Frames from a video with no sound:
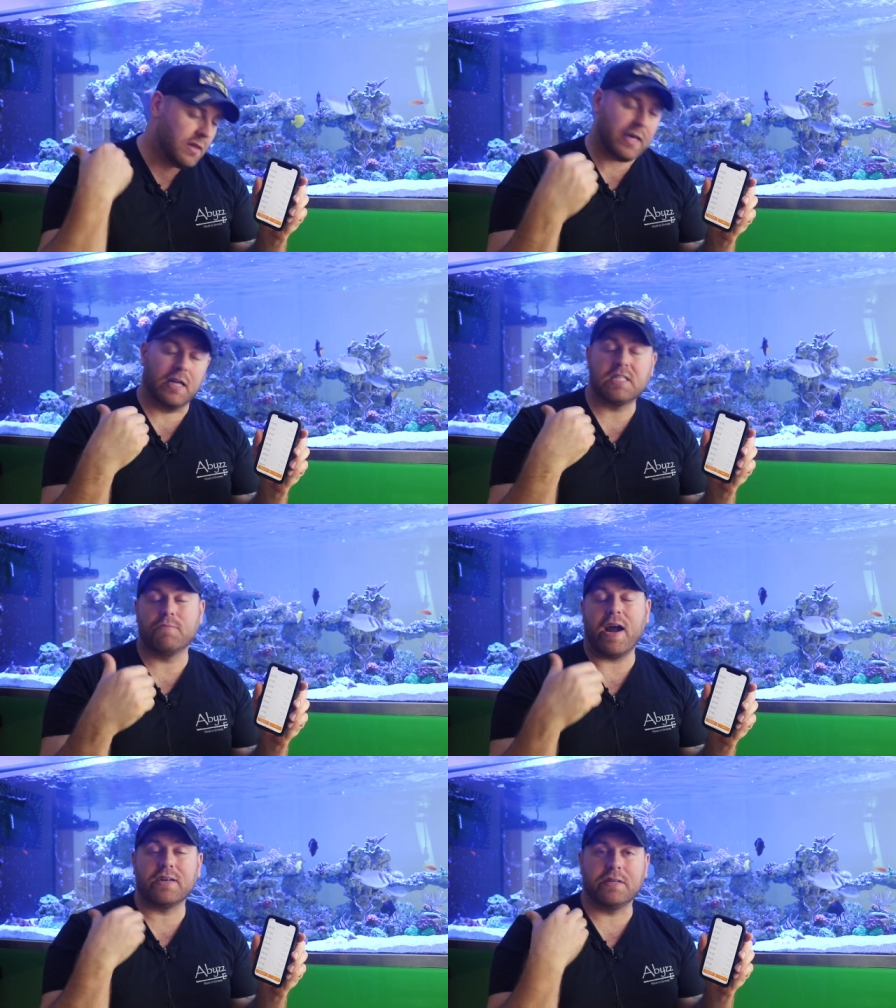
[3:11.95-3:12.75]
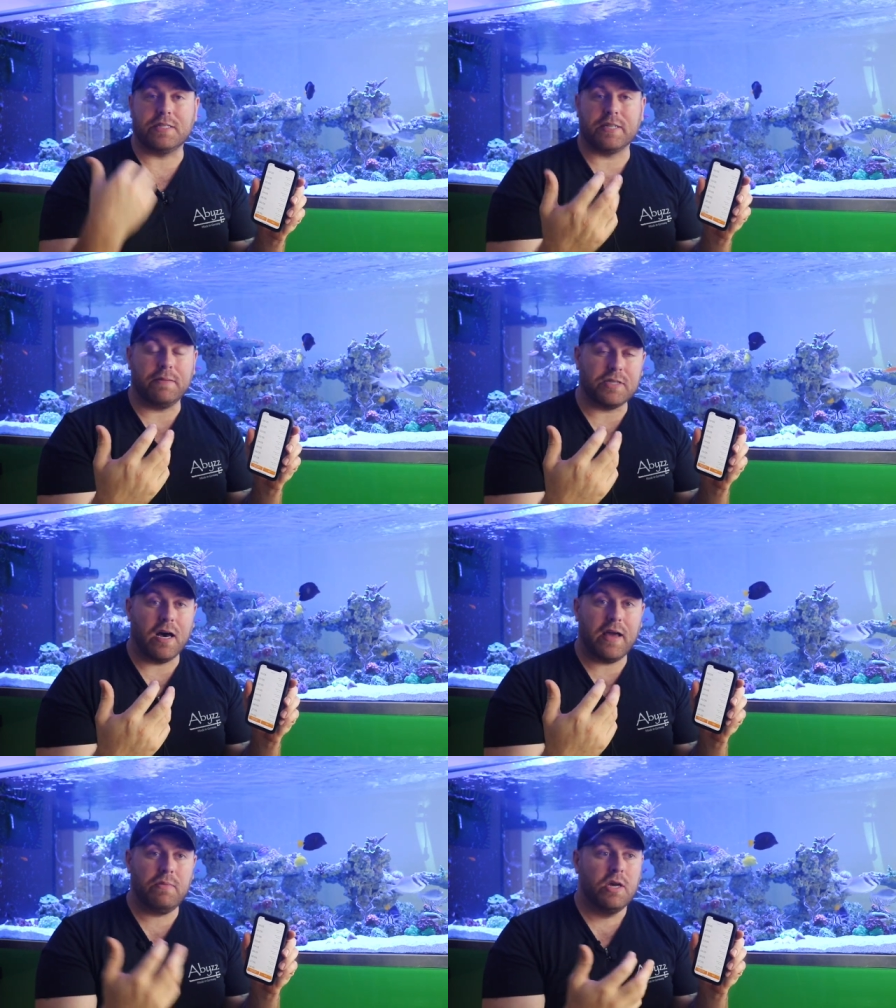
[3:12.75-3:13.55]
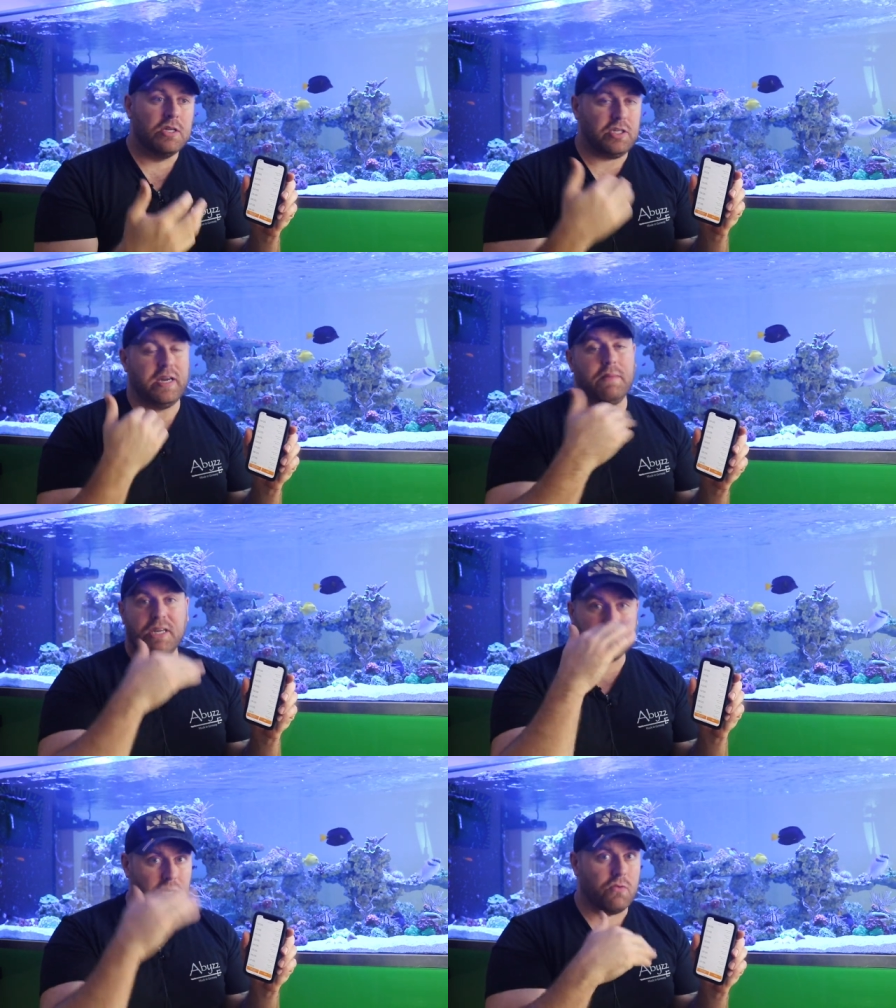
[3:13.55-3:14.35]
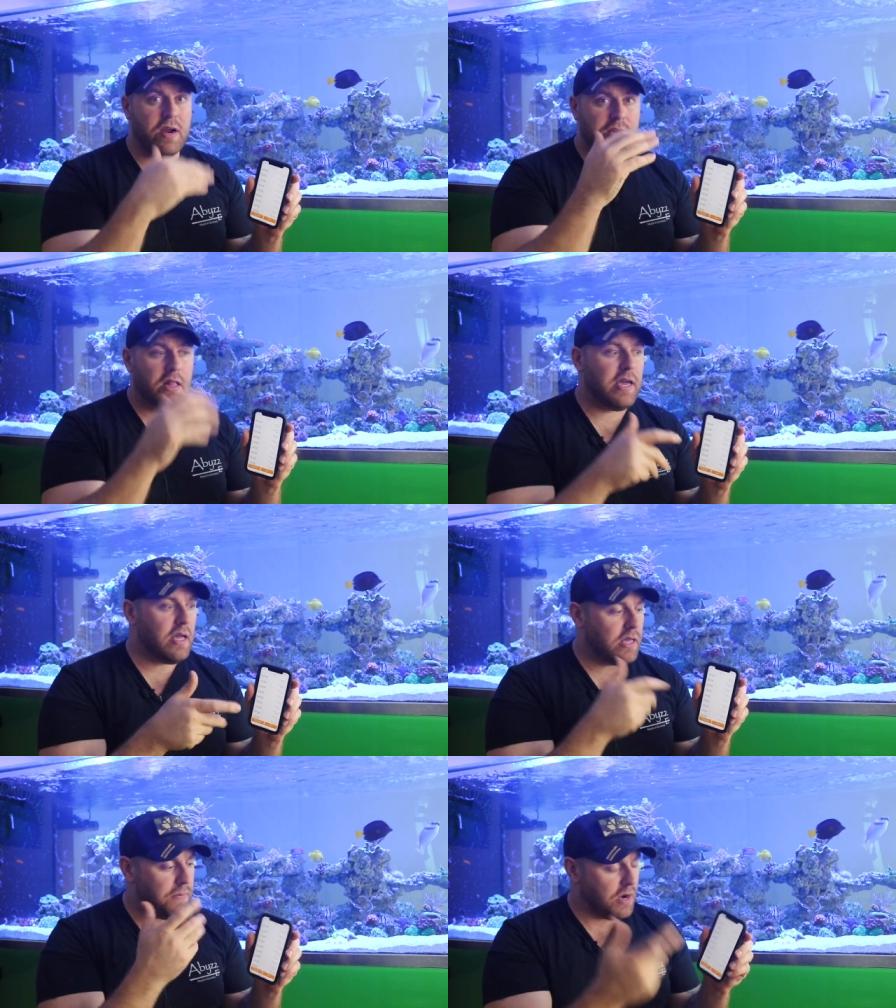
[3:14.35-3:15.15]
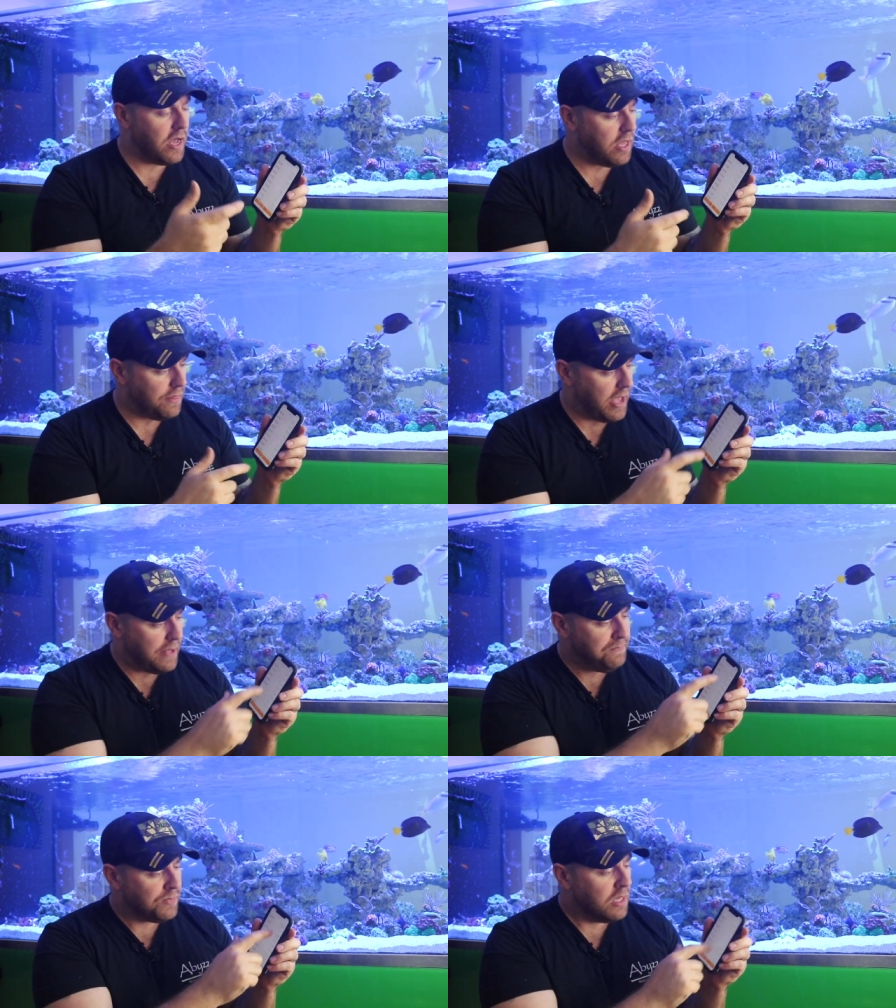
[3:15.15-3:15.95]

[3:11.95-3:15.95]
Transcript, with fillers: the calcium reactor at the same time so you got to make sure and regulate keep an eye on that